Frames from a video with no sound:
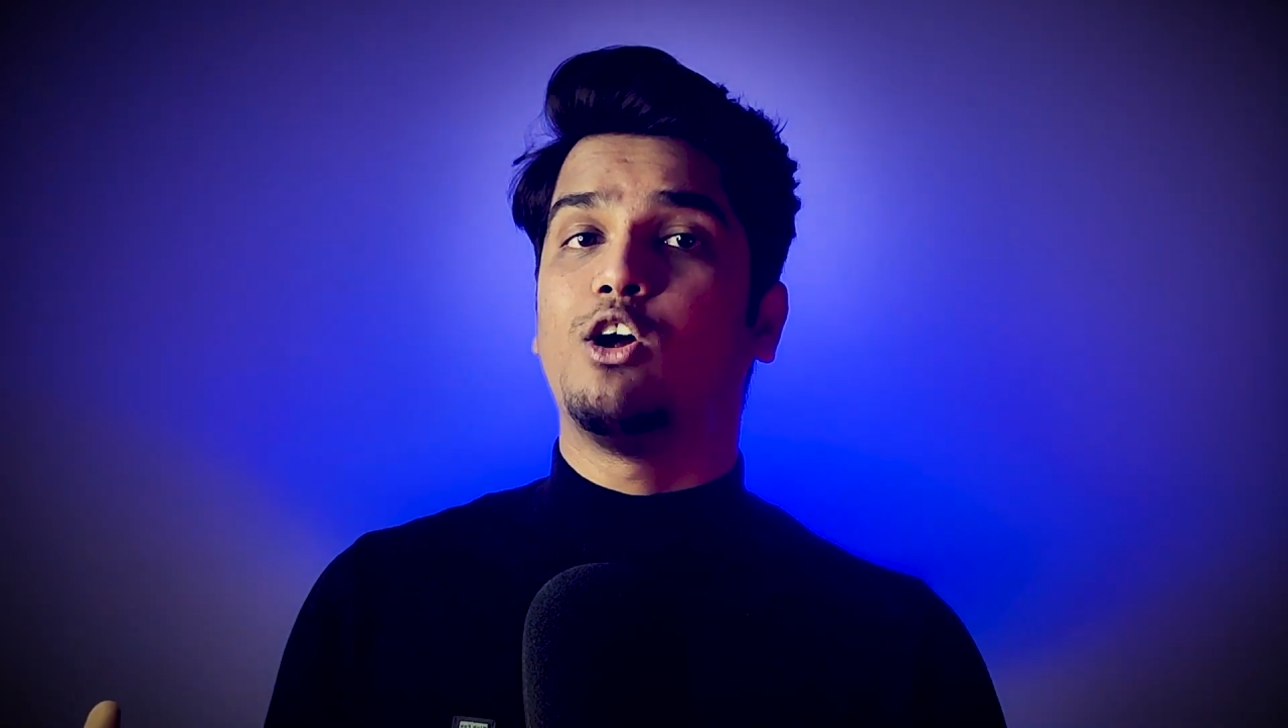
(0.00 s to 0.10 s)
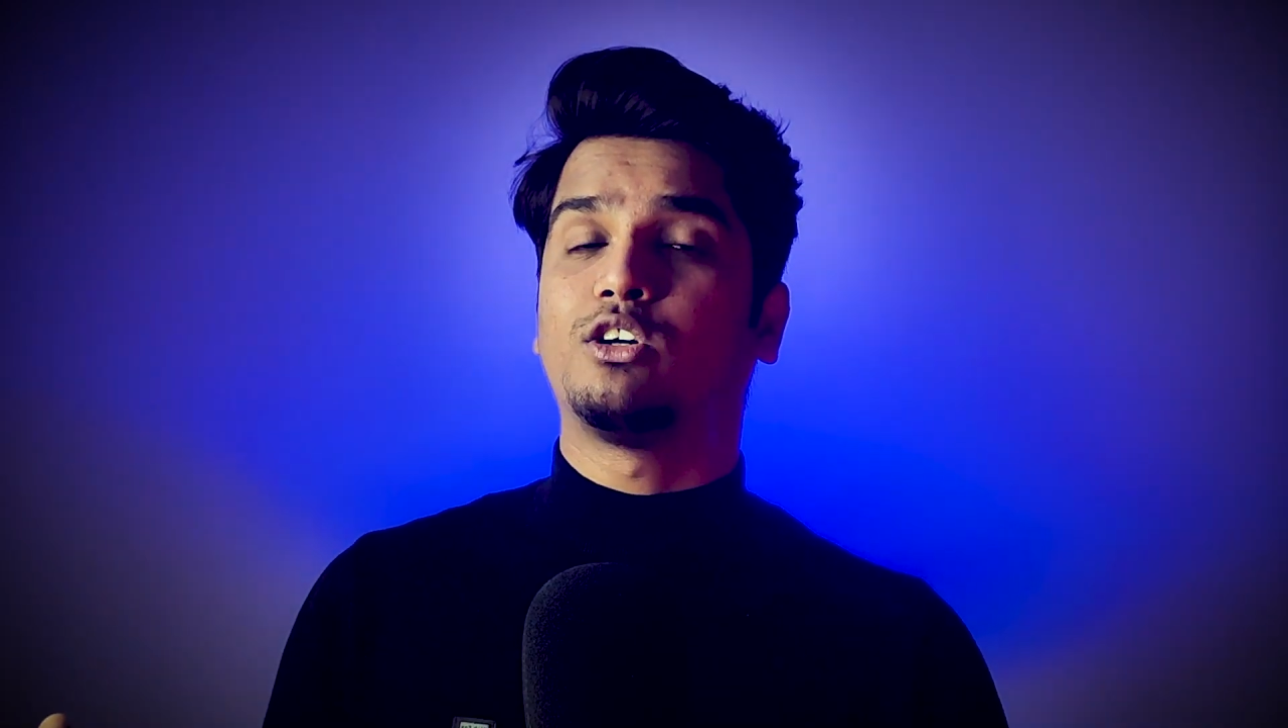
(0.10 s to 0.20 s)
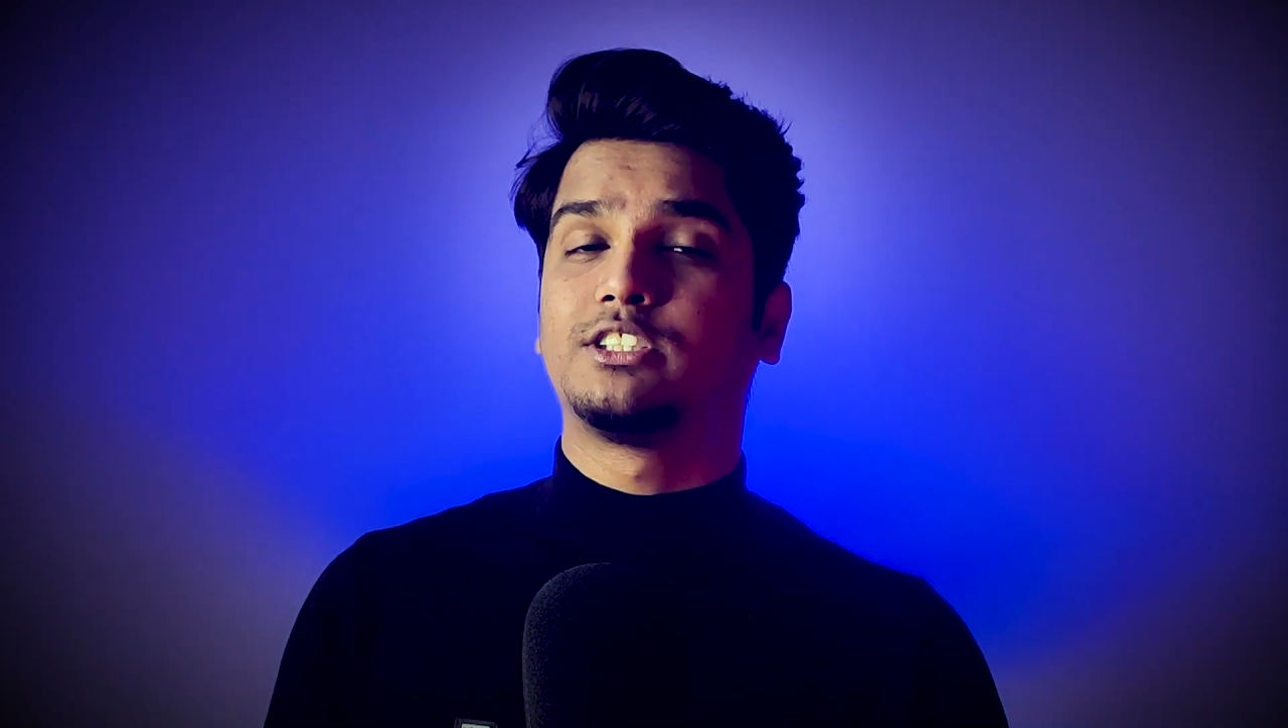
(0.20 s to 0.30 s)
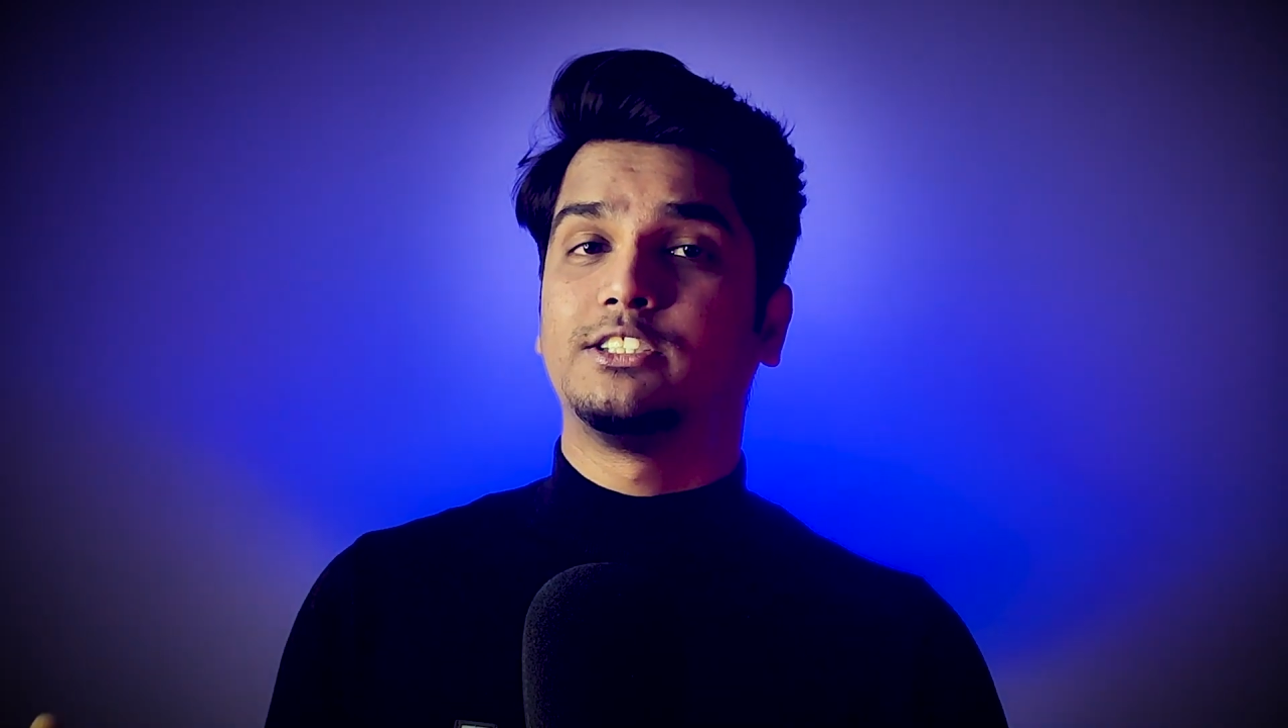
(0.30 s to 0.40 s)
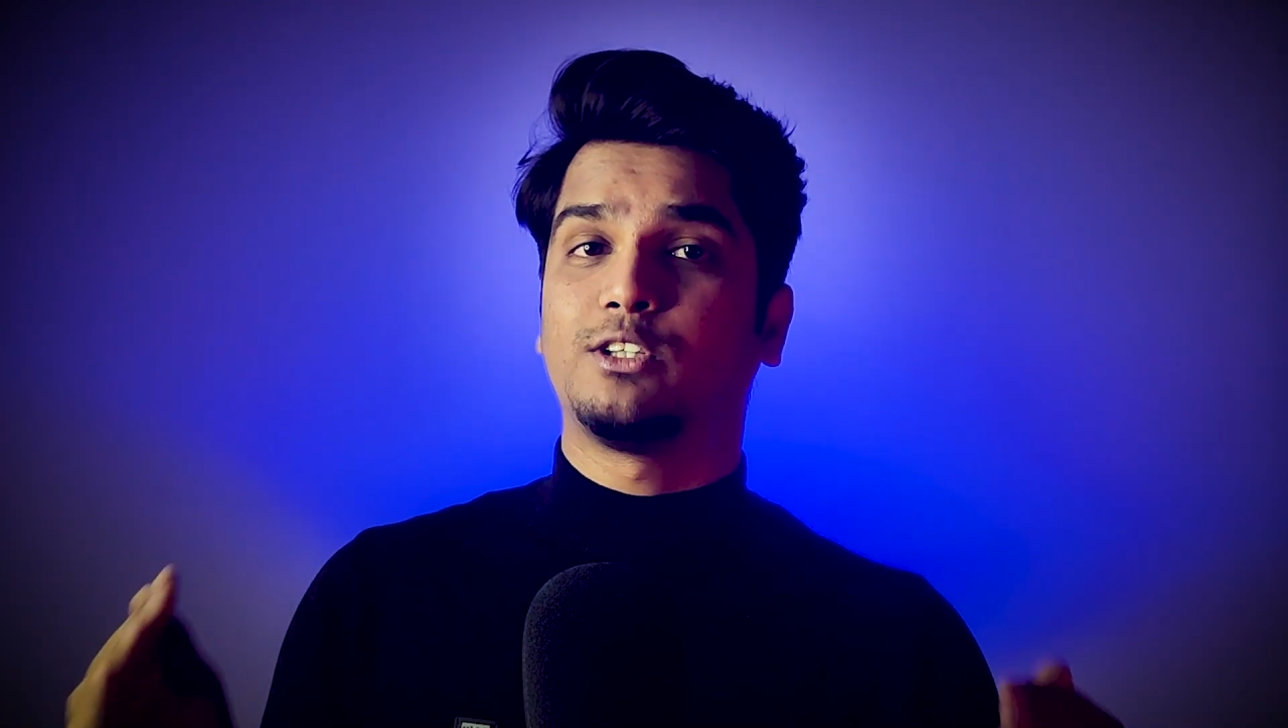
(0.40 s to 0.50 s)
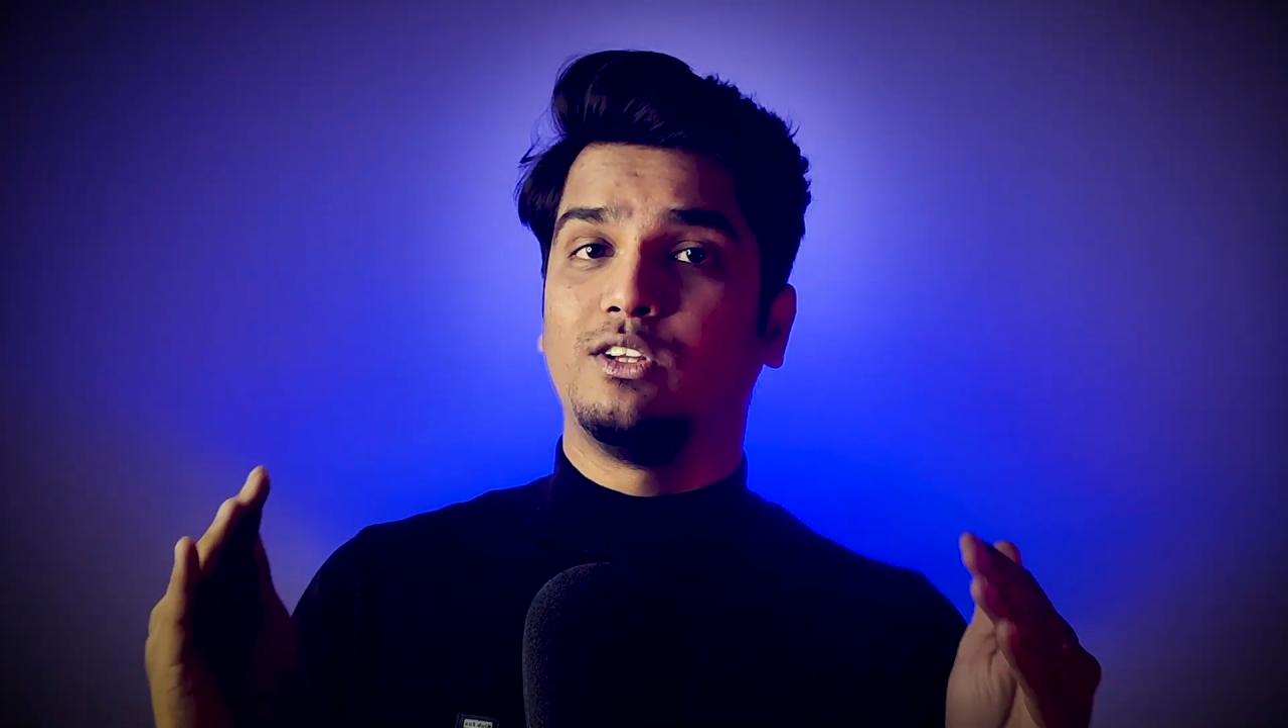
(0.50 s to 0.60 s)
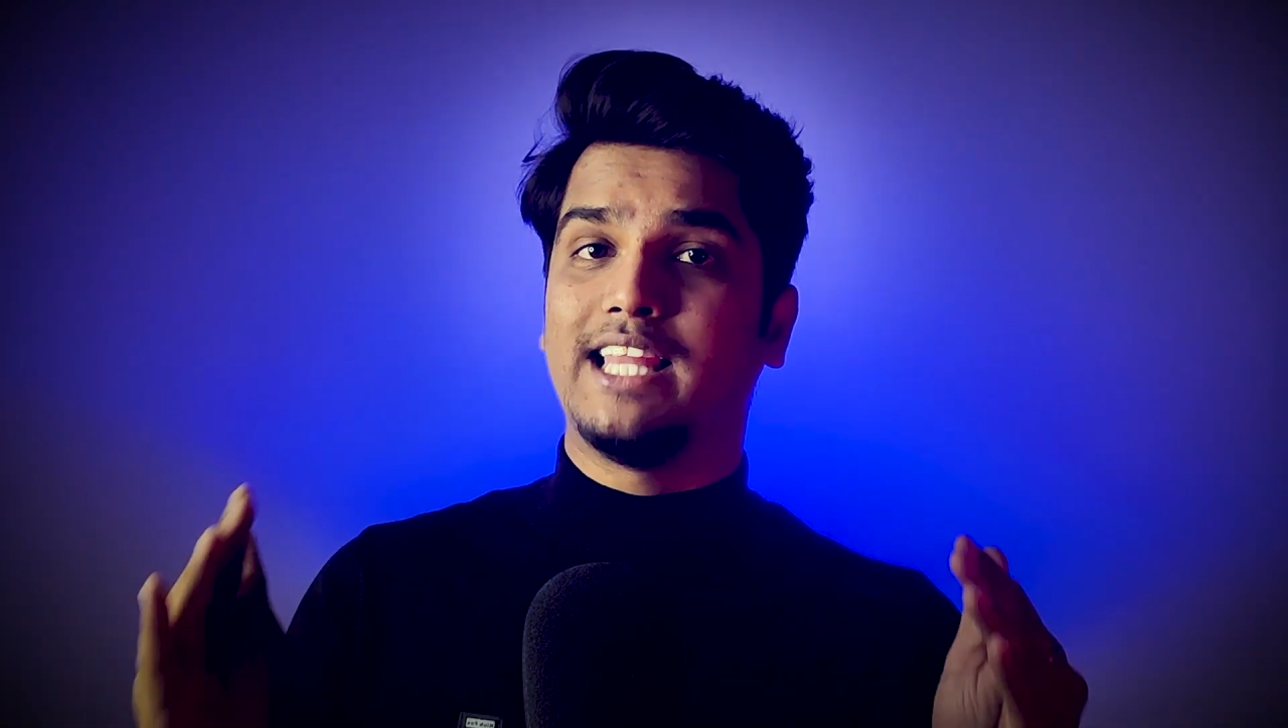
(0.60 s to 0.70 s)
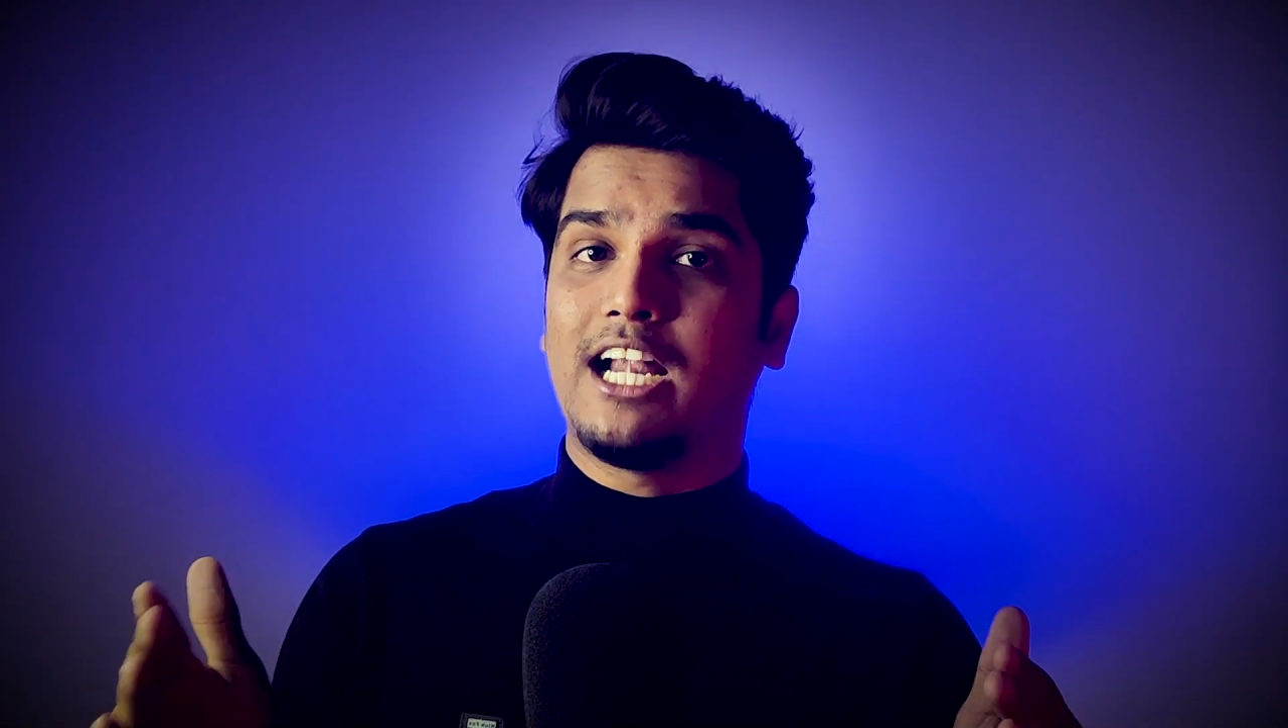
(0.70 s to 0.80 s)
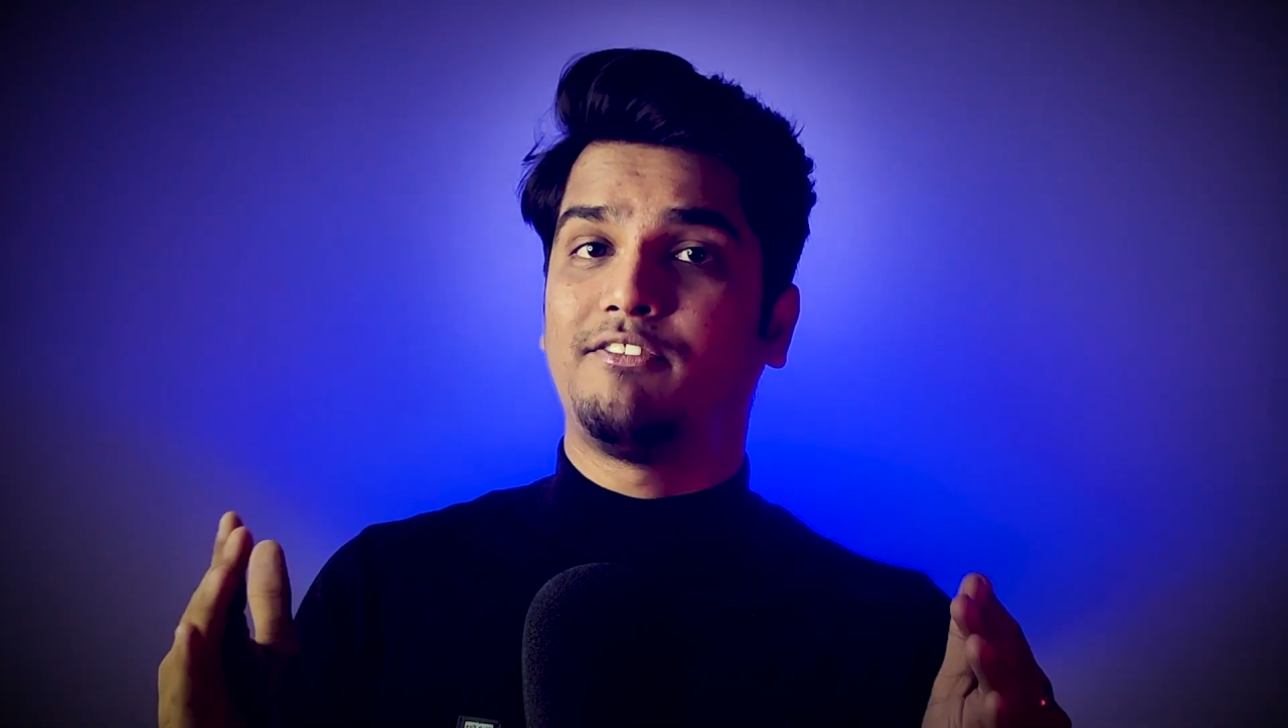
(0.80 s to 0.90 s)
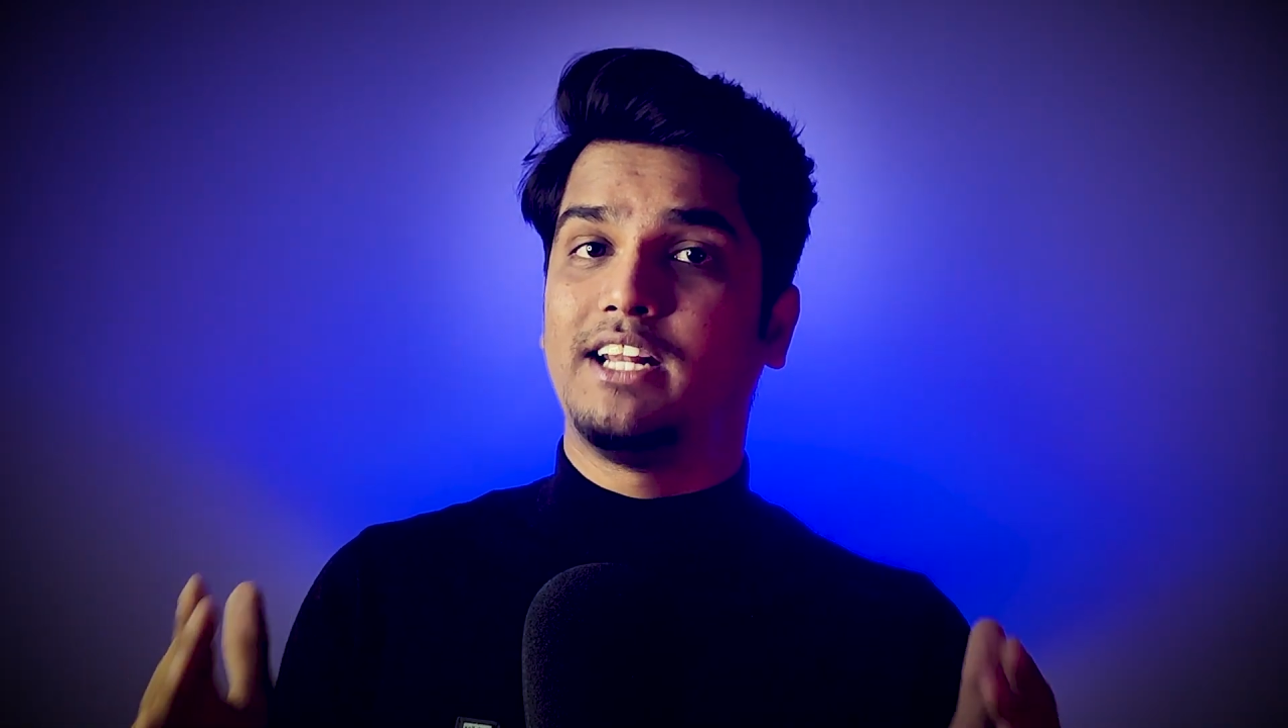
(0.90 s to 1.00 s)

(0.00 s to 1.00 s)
losses on that